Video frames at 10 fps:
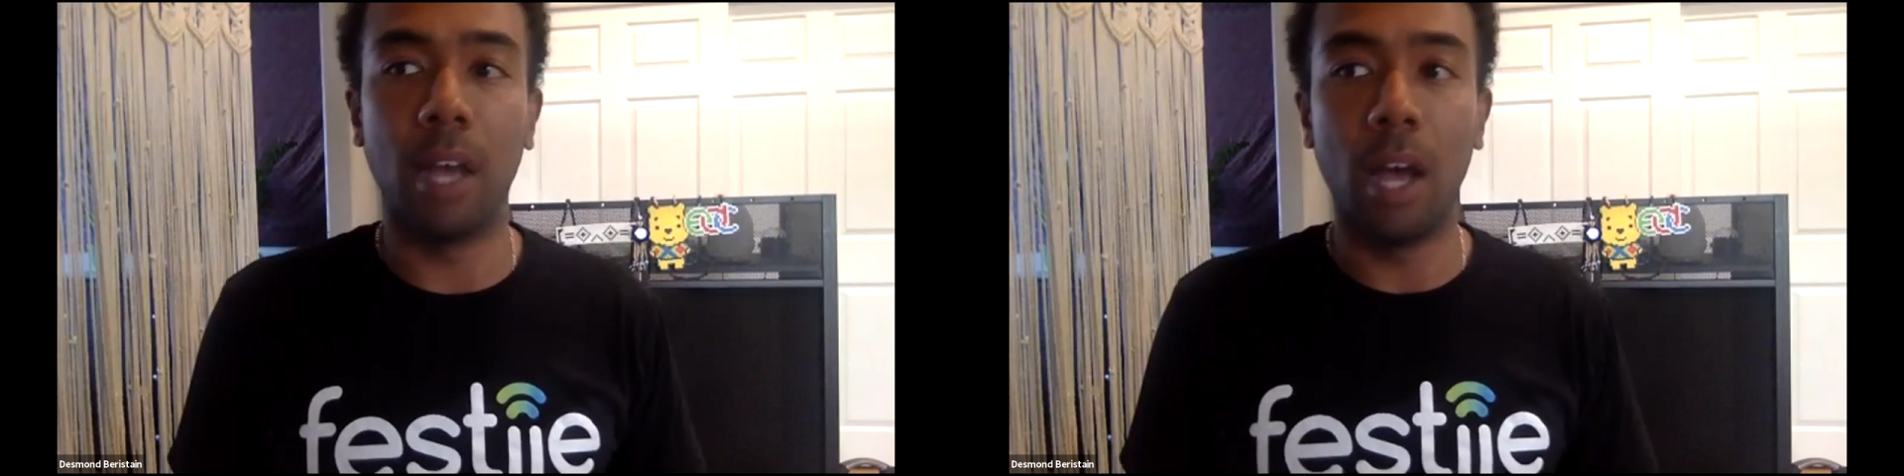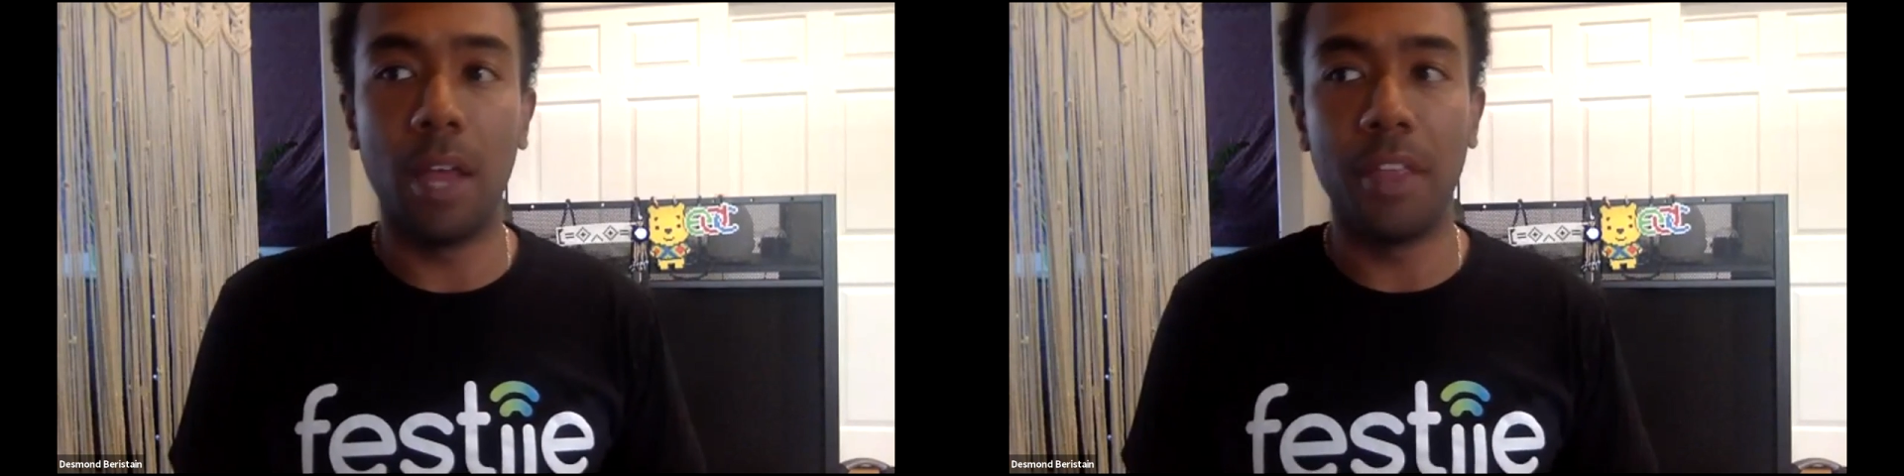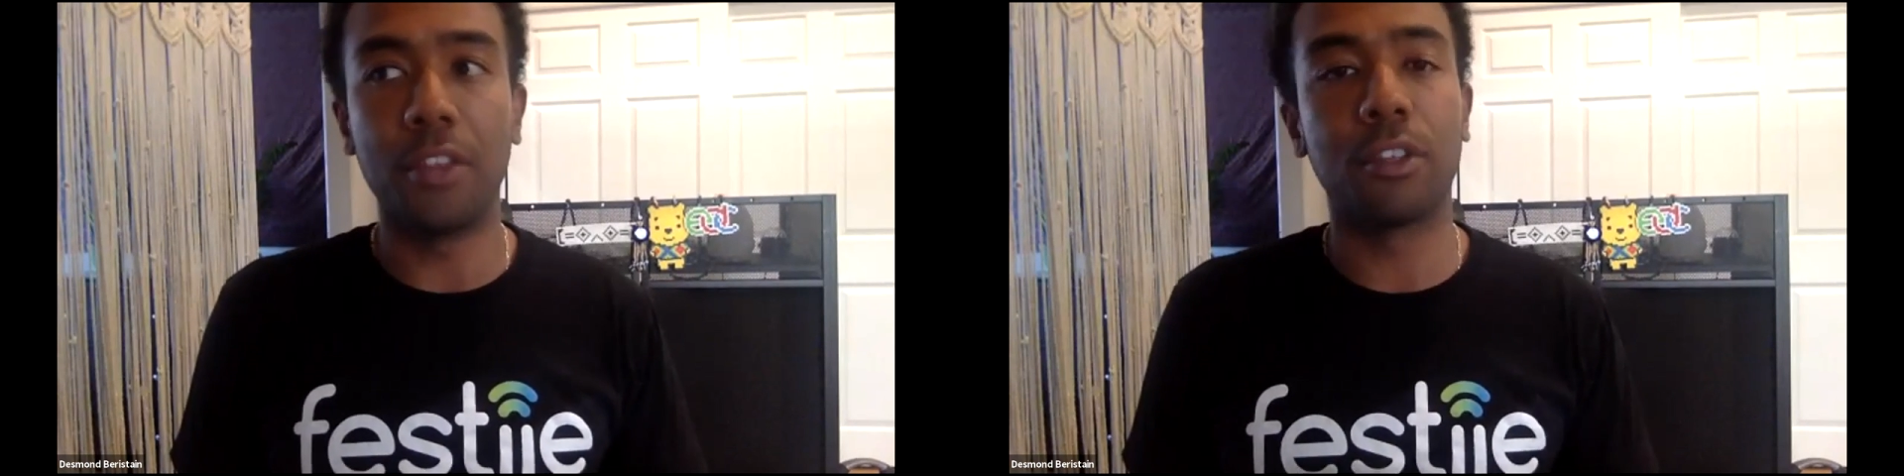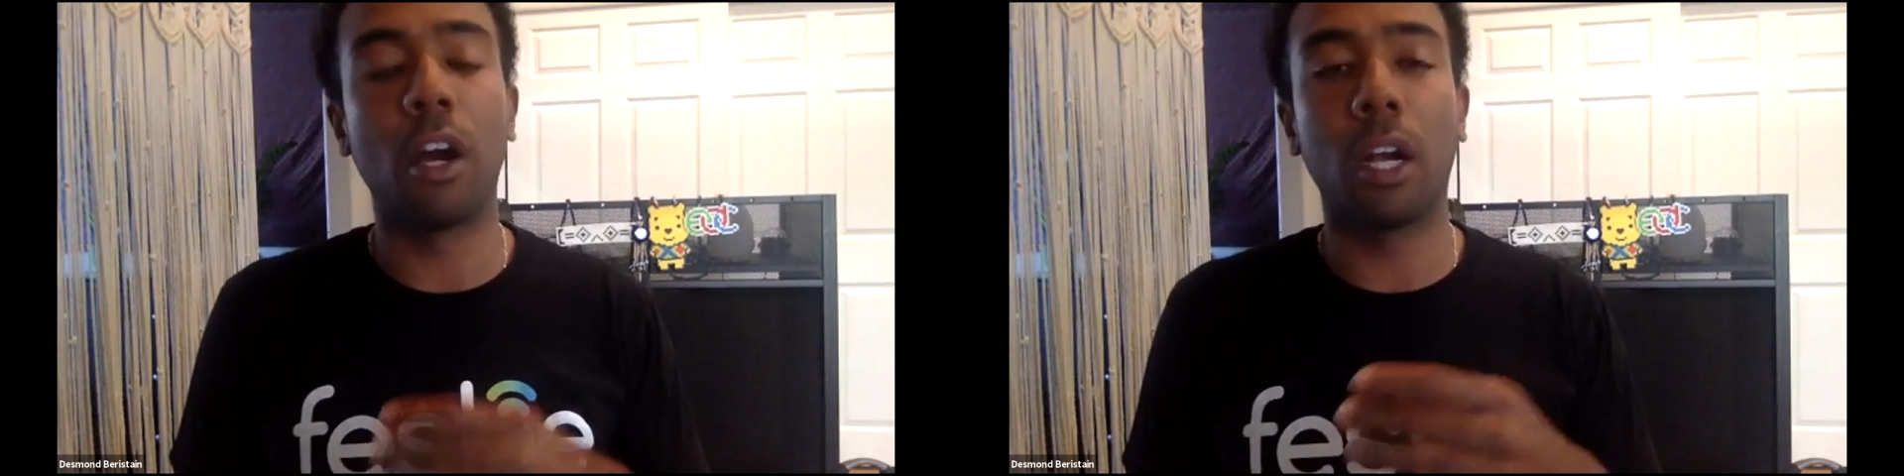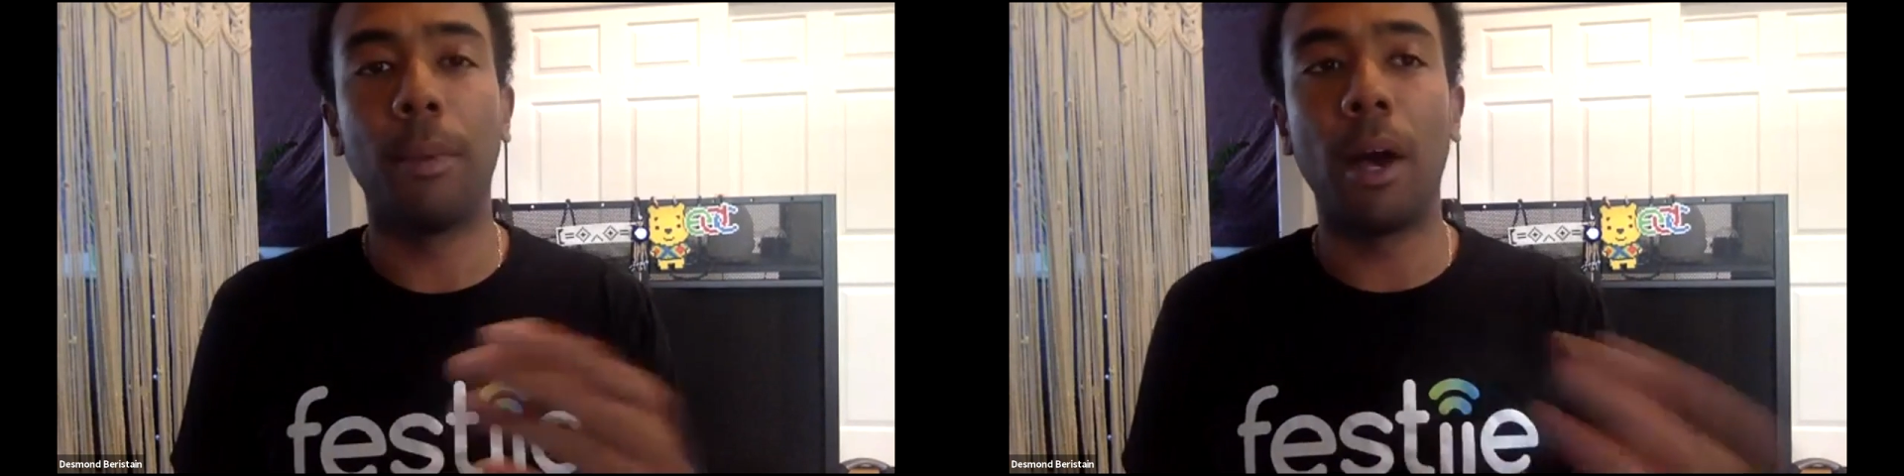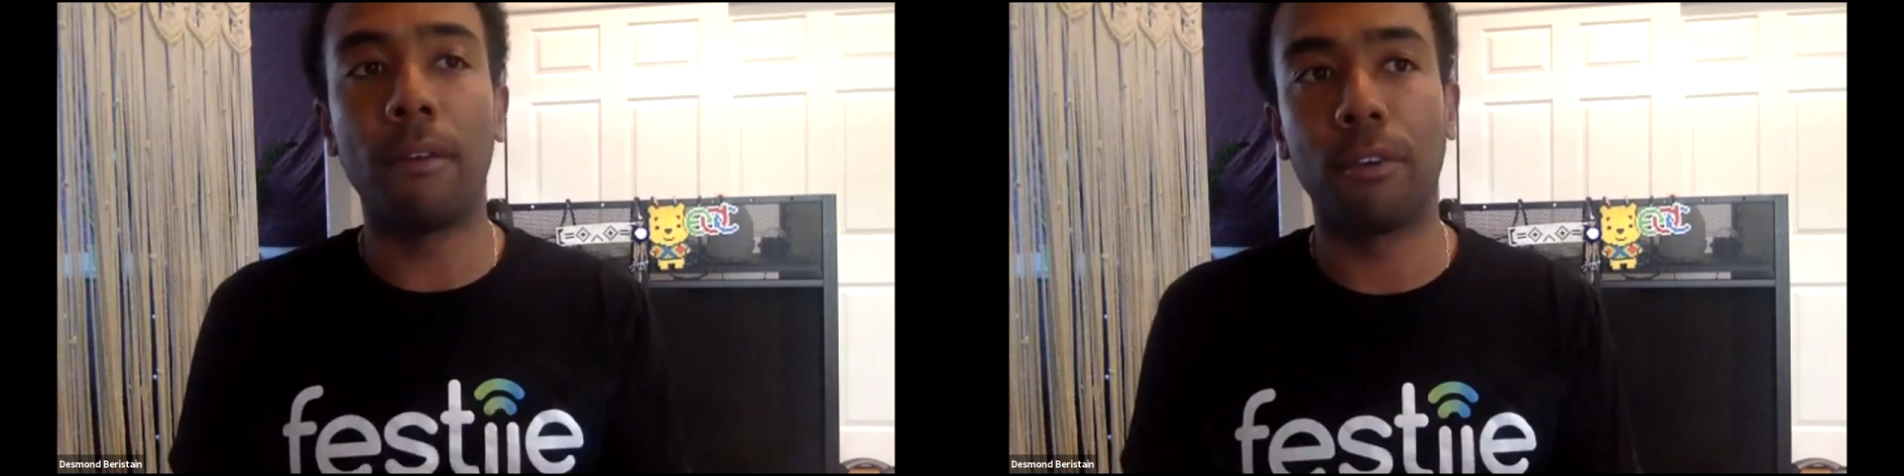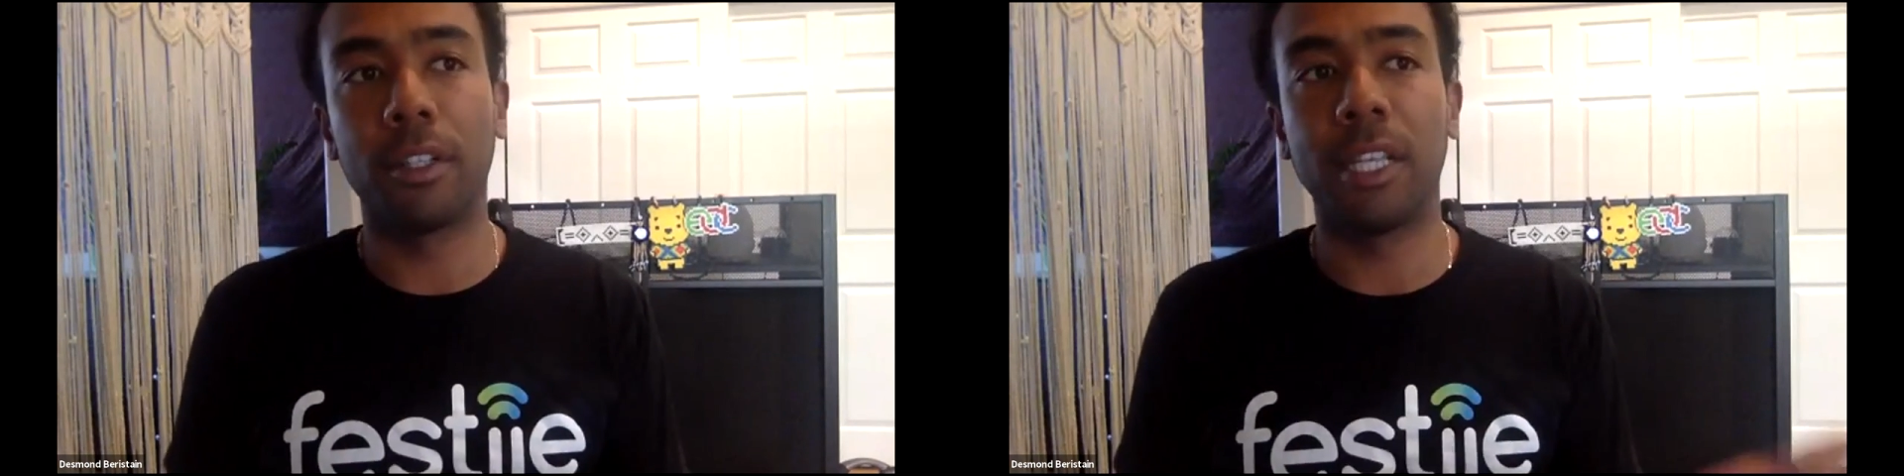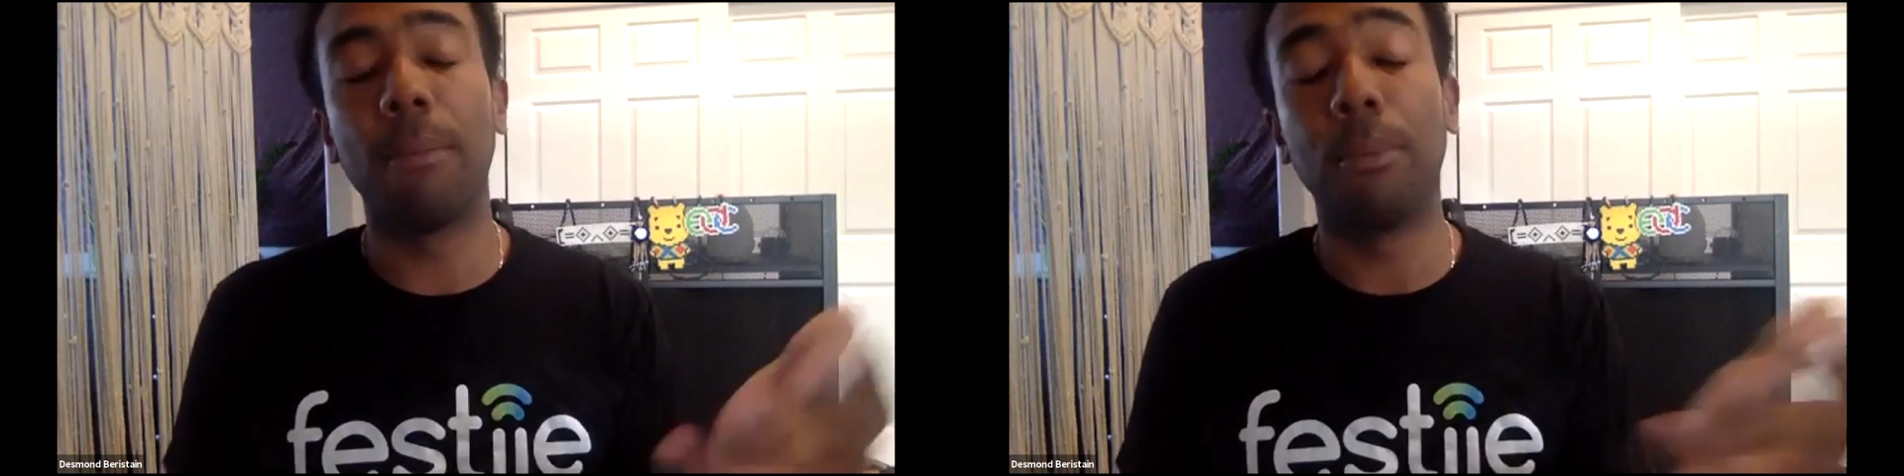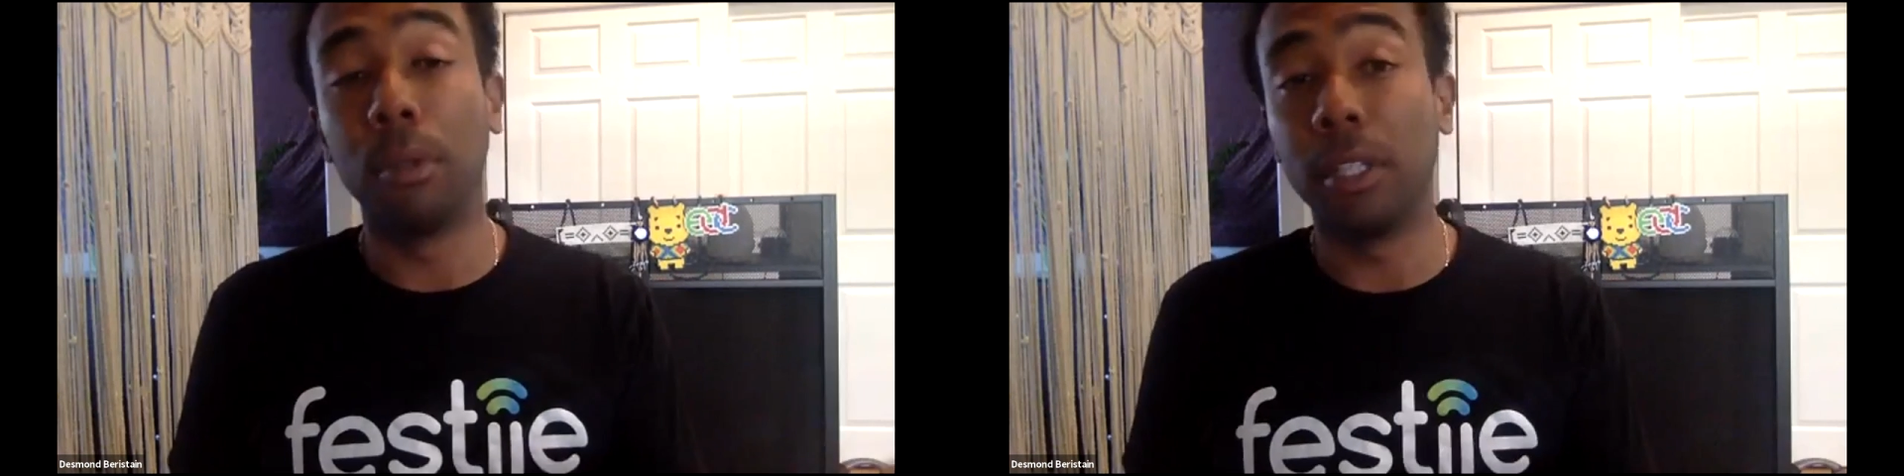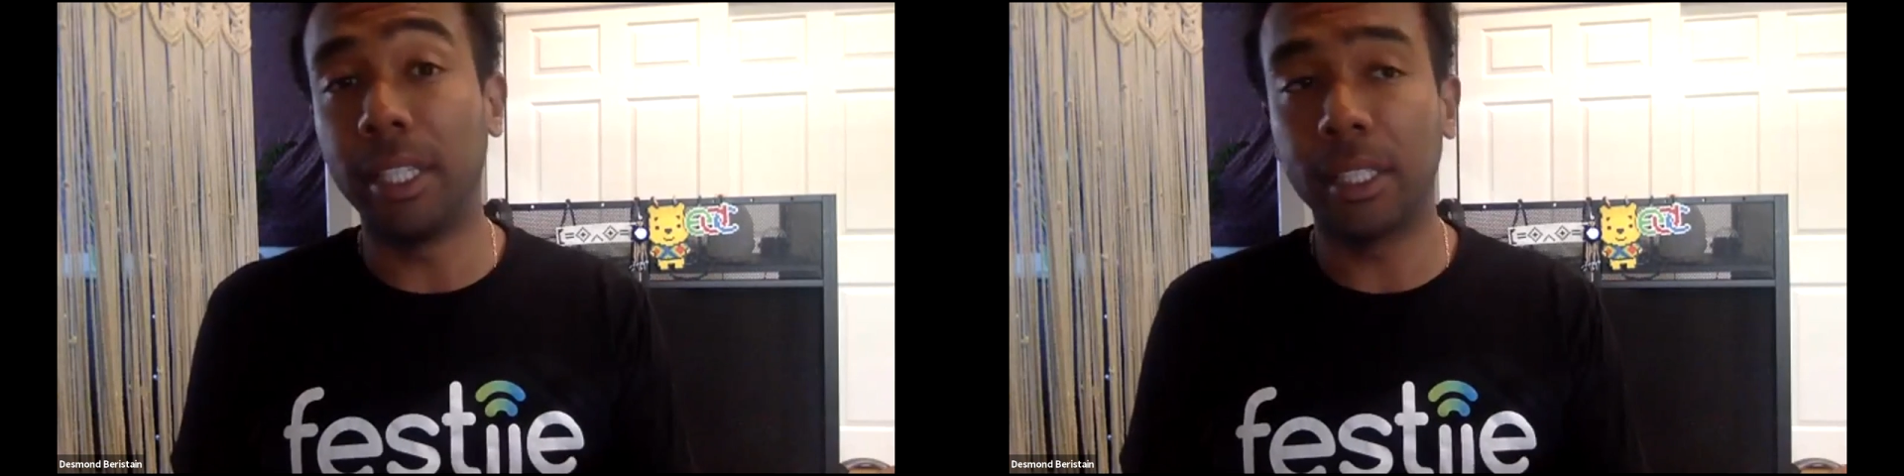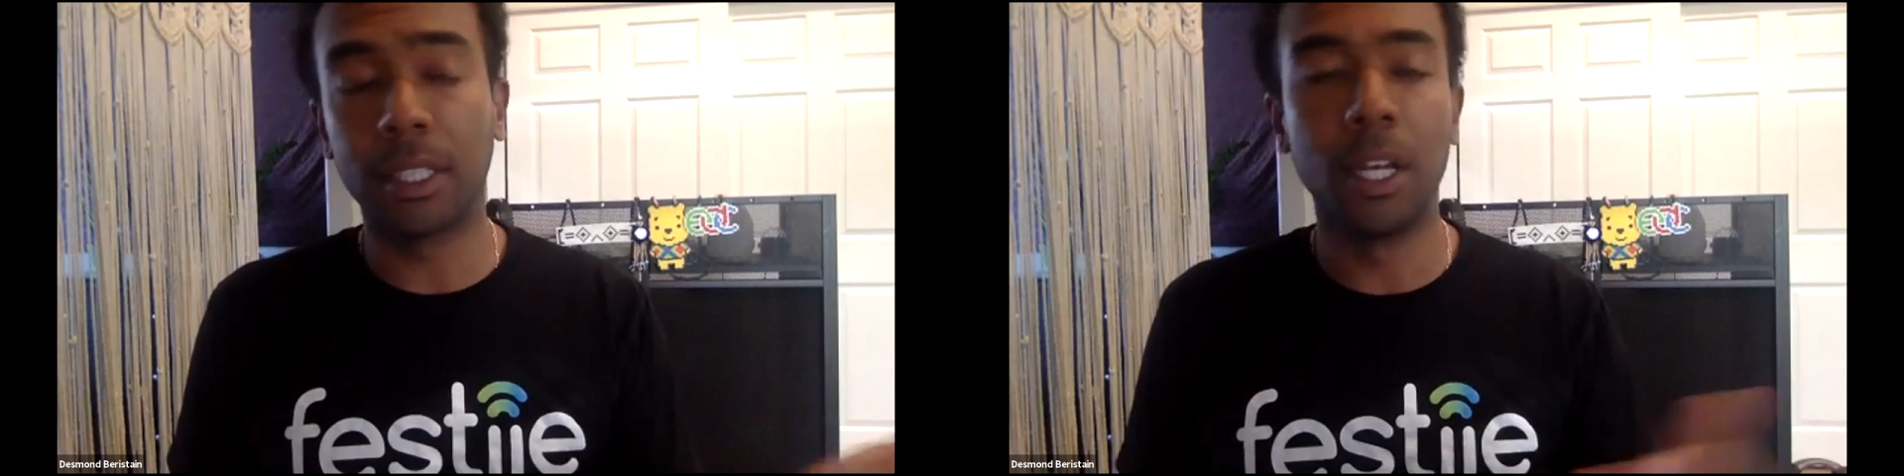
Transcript: And then you talk about, for example, Link.